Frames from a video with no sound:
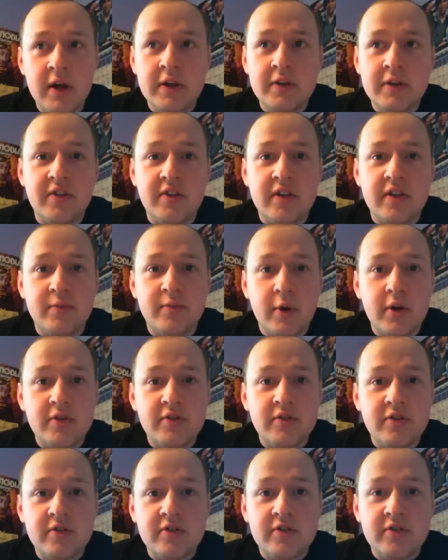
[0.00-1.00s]
Steve
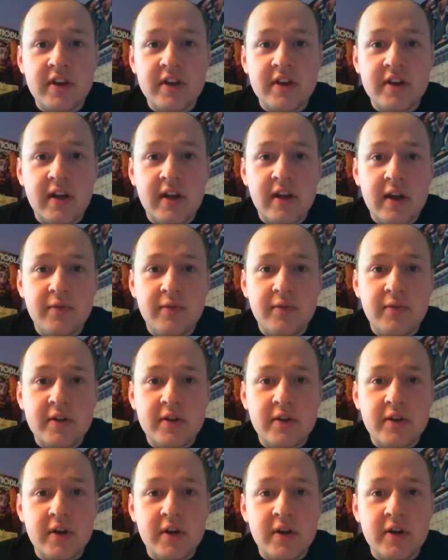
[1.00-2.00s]
Morrison, second half,
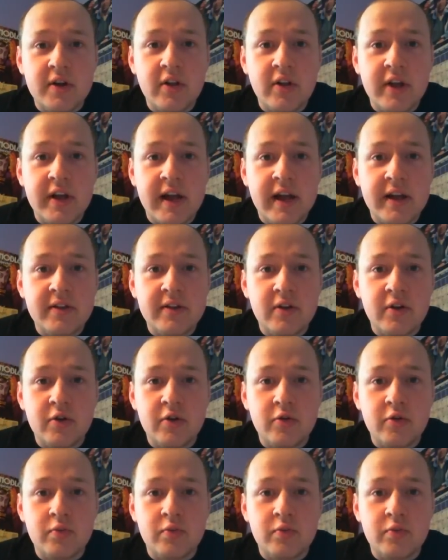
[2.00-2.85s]
had a clear header